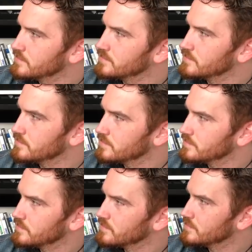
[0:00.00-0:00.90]

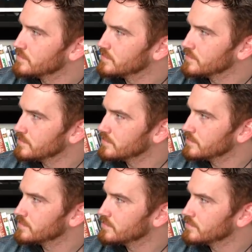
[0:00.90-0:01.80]

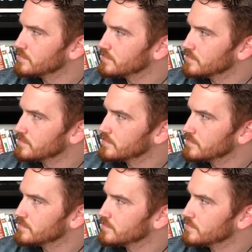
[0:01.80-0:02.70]

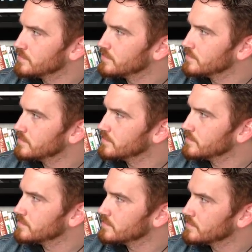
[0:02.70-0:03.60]

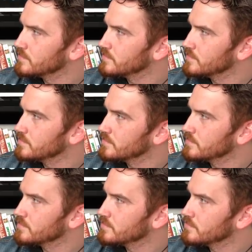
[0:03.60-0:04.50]

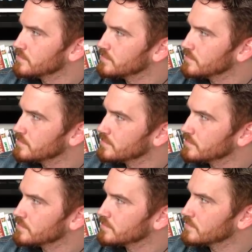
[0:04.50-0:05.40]

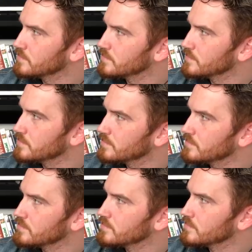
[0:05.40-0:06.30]

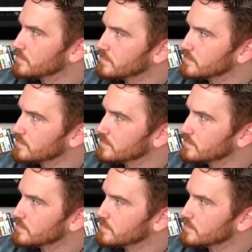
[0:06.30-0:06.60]
[no speech]